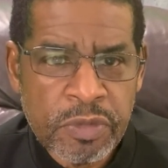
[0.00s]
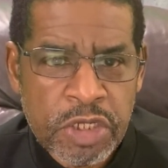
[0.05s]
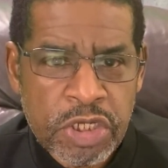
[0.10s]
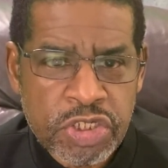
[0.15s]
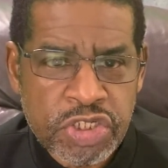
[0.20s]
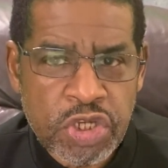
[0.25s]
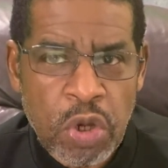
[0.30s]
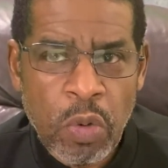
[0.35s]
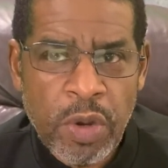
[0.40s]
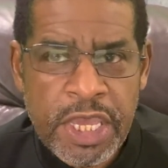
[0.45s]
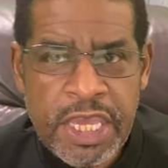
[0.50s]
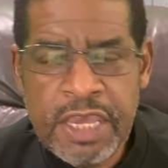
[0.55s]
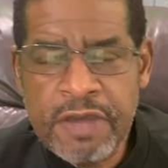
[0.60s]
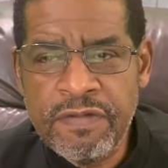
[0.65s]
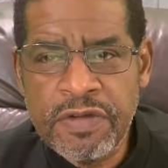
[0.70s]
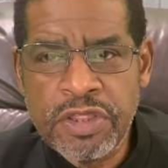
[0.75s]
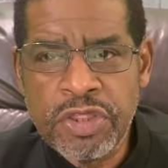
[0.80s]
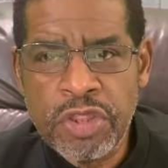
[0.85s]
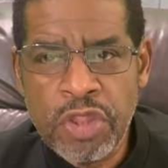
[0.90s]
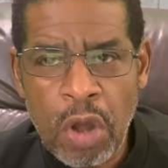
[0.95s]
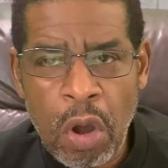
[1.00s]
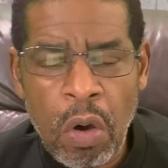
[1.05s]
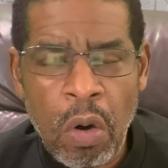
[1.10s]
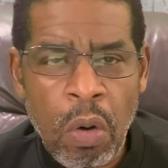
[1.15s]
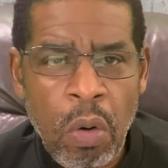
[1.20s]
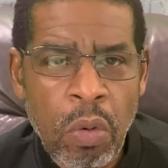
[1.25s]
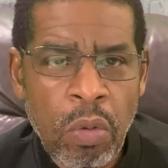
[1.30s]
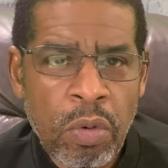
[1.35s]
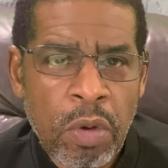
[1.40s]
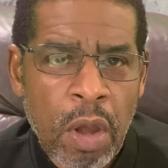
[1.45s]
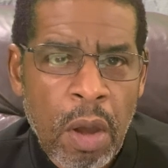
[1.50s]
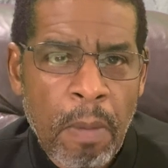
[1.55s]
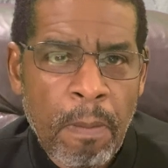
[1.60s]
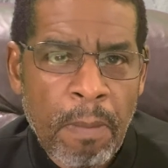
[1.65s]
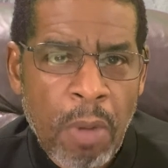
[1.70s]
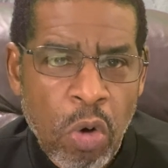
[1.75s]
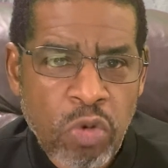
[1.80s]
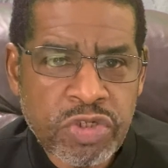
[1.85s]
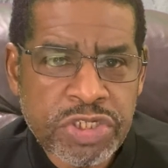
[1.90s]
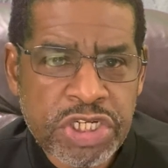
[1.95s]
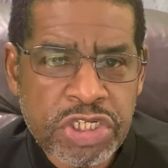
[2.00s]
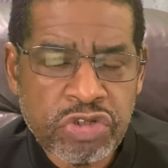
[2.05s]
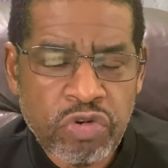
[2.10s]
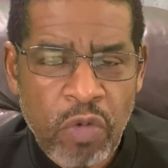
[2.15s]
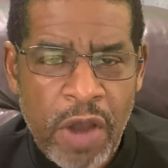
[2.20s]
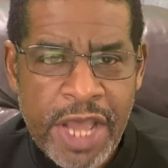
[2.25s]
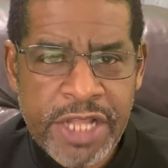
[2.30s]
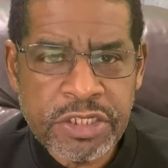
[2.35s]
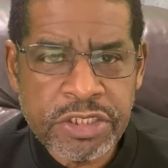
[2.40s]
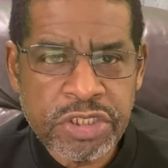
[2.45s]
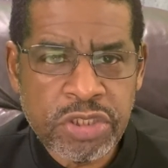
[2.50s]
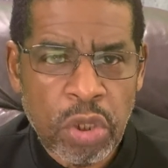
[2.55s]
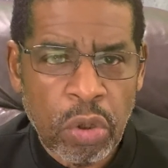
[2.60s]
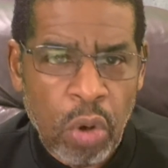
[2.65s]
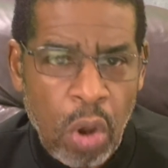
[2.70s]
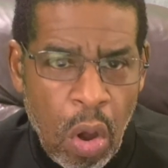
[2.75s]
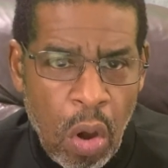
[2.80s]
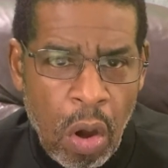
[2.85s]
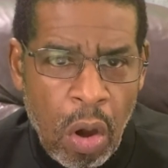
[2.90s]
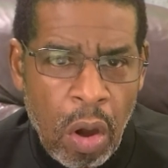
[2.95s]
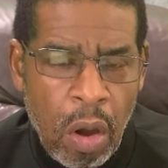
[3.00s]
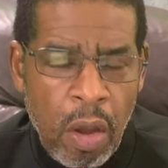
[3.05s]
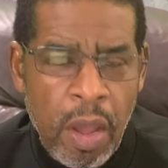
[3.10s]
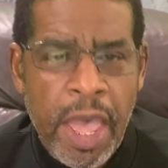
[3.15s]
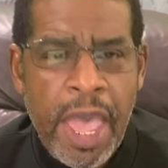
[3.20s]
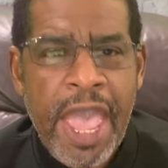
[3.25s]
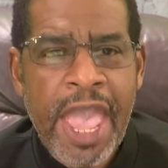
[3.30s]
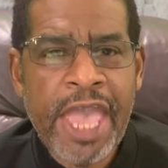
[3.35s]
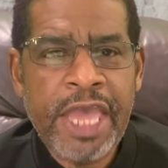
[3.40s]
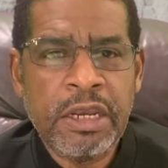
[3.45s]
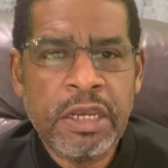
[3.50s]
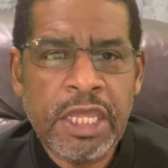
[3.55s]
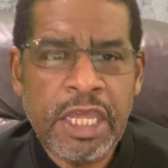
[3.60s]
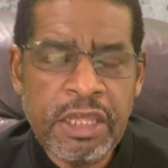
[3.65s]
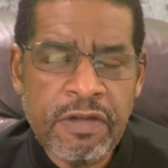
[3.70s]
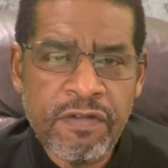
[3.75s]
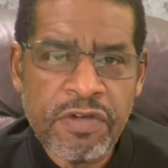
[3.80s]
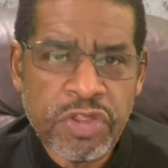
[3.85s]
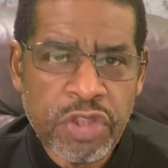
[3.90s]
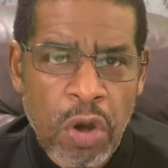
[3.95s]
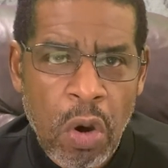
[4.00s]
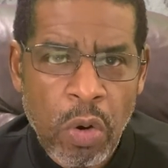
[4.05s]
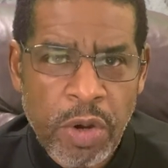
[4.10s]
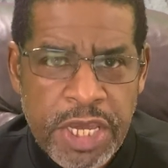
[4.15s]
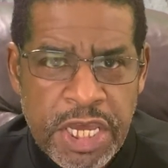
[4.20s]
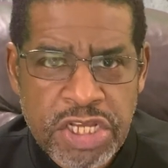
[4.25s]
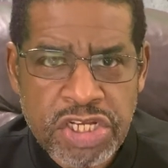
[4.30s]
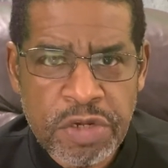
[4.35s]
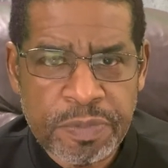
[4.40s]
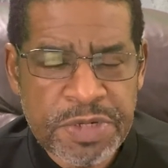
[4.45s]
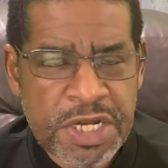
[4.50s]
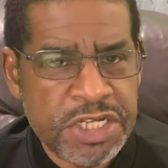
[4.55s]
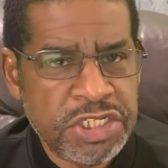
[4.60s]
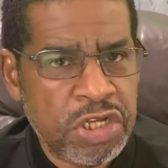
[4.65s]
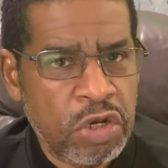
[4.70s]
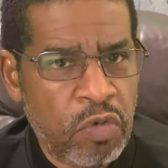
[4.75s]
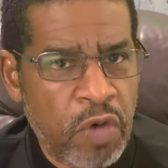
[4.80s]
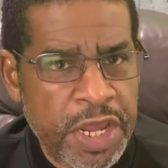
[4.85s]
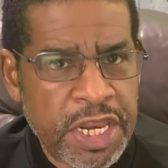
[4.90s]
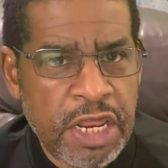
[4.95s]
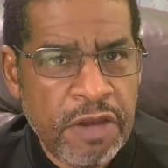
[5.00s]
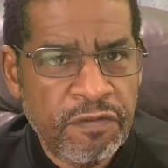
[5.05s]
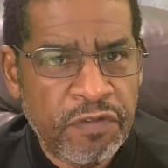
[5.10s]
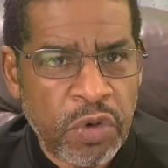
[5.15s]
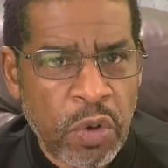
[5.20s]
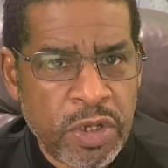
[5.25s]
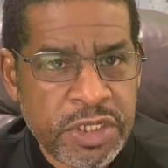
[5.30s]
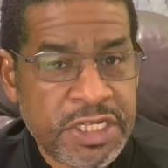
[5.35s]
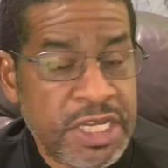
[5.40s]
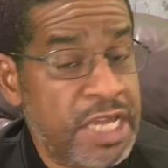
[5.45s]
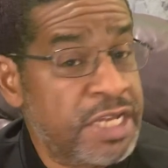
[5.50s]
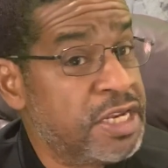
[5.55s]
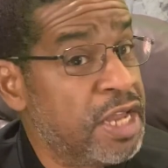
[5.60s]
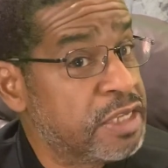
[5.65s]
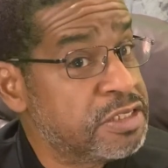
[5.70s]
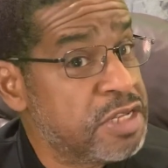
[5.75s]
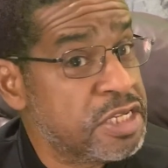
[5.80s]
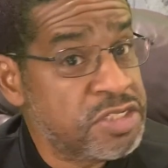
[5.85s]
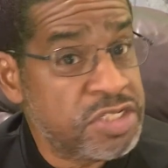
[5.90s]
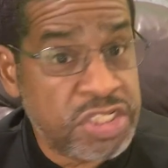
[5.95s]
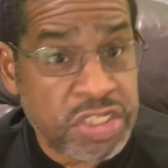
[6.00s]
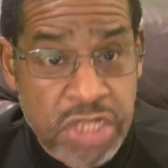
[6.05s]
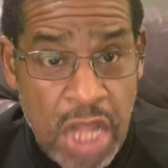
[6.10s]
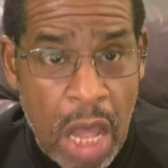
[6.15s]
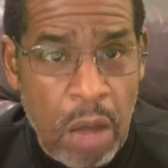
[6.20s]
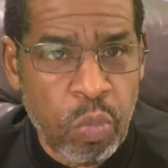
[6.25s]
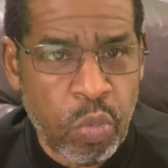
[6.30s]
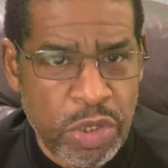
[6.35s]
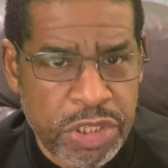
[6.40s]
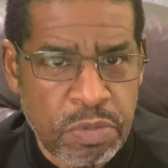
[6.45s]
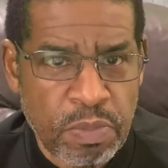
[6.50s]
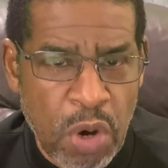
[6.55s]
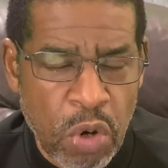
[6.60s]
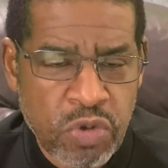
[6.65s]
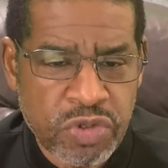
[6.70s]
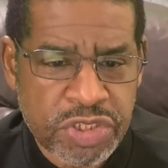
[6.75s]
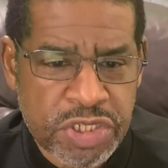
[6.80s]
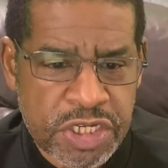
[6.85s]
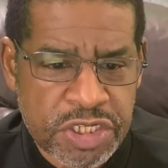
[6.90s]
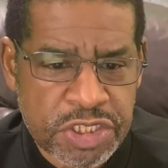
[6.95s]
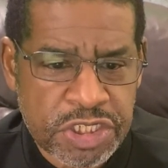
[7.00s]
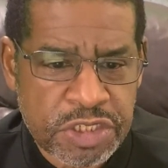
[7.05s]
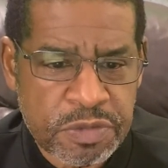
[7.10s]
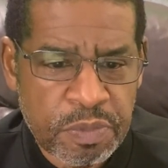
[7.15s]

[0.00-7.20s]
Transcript: So even though Moses writes the law, and even though Egypt is a great influence, it doesn't stop with Moses.